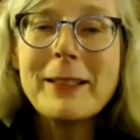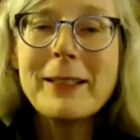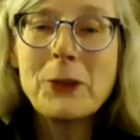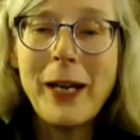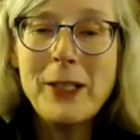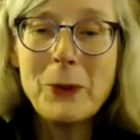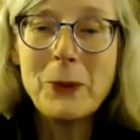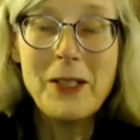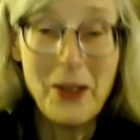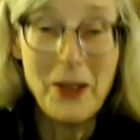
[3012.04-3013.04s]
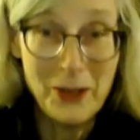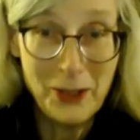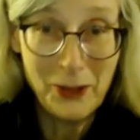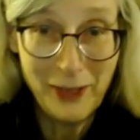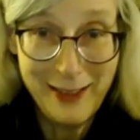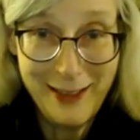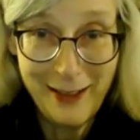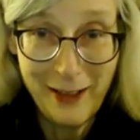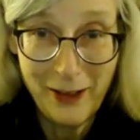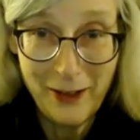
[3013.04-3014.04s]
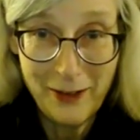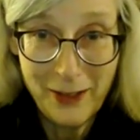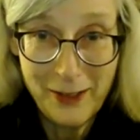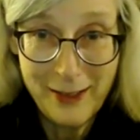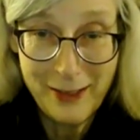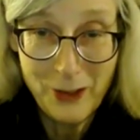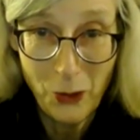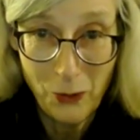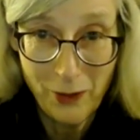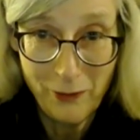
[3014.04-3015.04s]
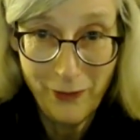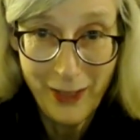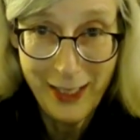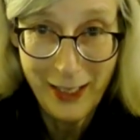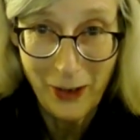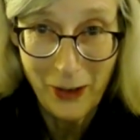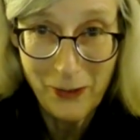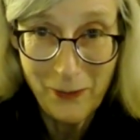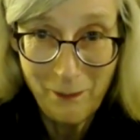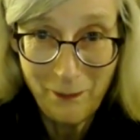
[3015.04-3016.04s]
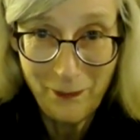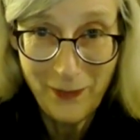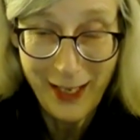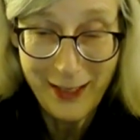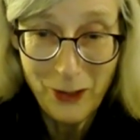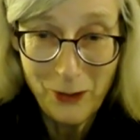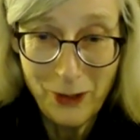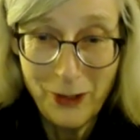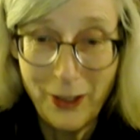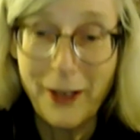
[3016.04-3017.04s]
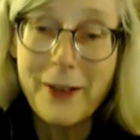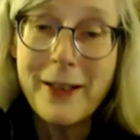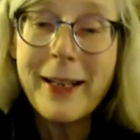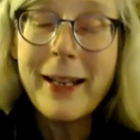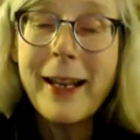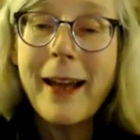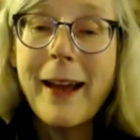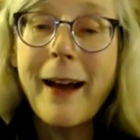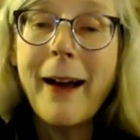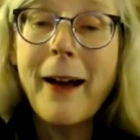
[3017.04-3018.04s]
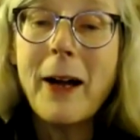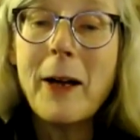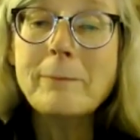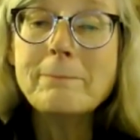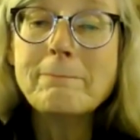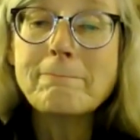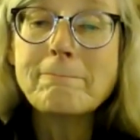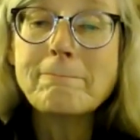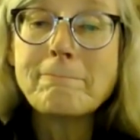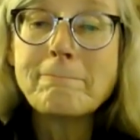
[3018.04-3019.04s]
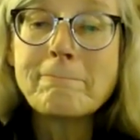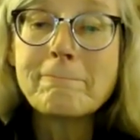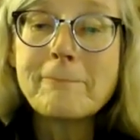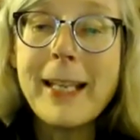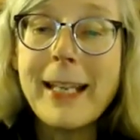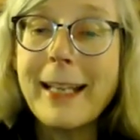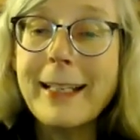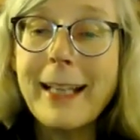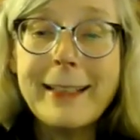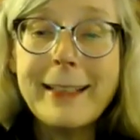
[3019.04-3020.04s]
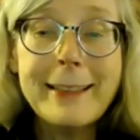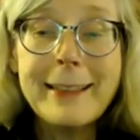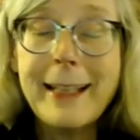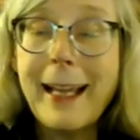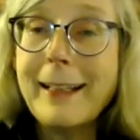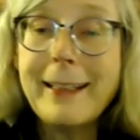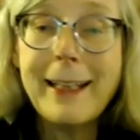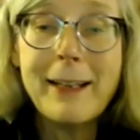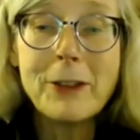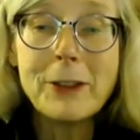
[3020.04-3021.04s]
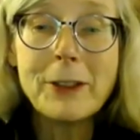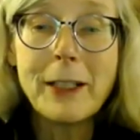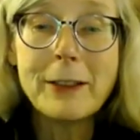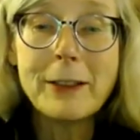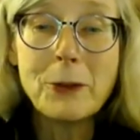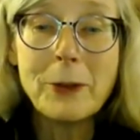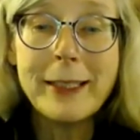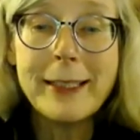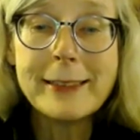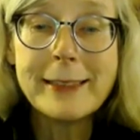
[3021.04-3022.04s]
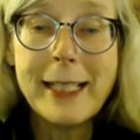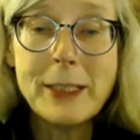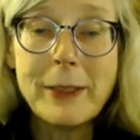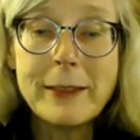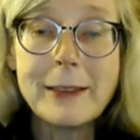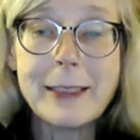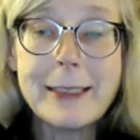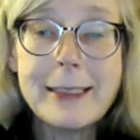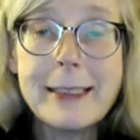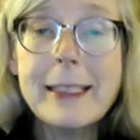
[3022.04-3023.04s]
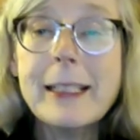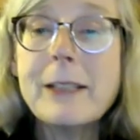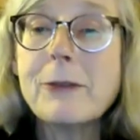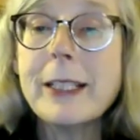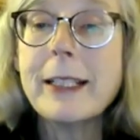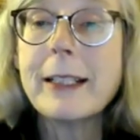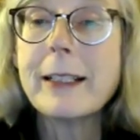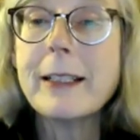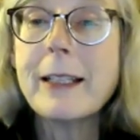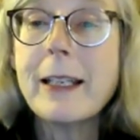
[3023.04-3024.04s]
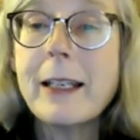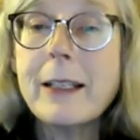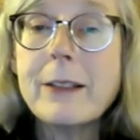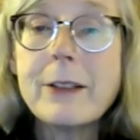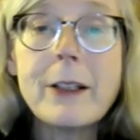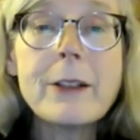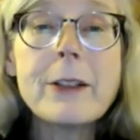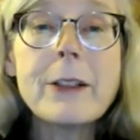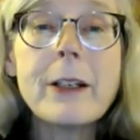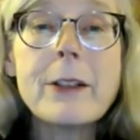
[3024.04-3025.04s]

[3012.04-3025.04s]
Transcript: to try and do another screen share to show the video that you shared. Um, and I, I did not have good luck doing this last week. So let's see if we can share, share,